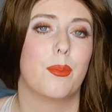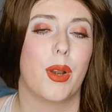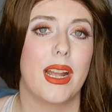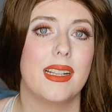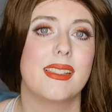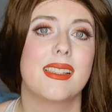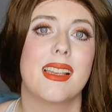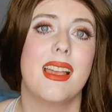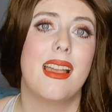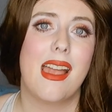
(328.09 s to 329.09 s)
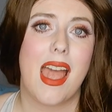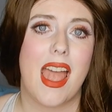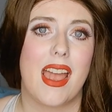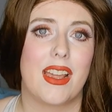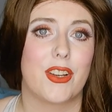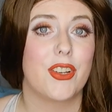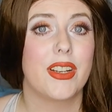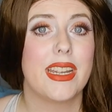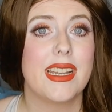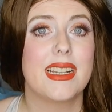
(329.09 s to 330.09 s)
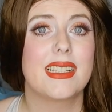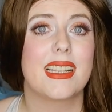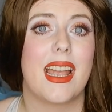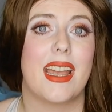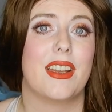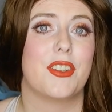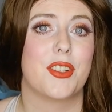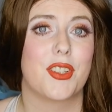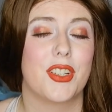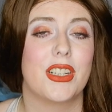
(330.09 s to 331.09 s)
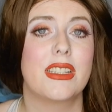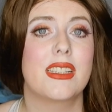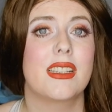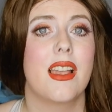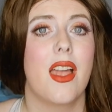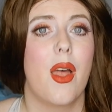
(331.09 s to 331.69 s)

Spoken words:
breads and cookies and desserts.